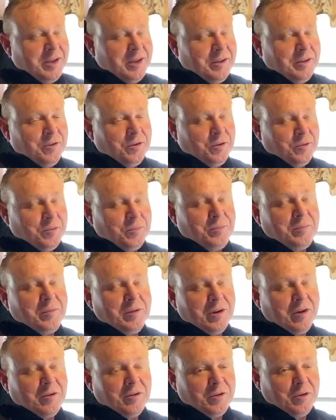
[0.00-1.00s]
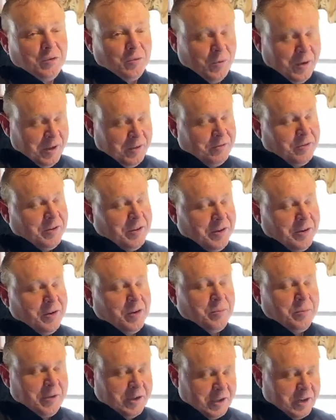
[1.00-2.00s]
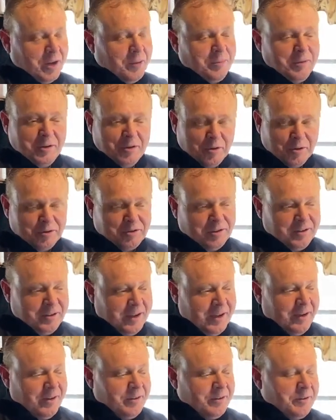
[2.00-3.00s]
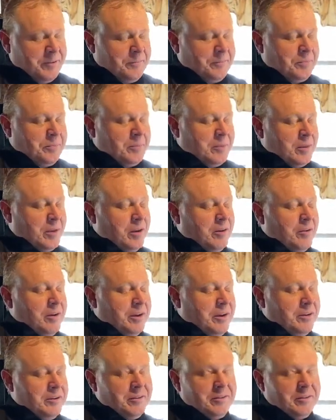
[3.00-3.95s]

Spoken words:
You wait for there. You pick it up and you go sit down. All right.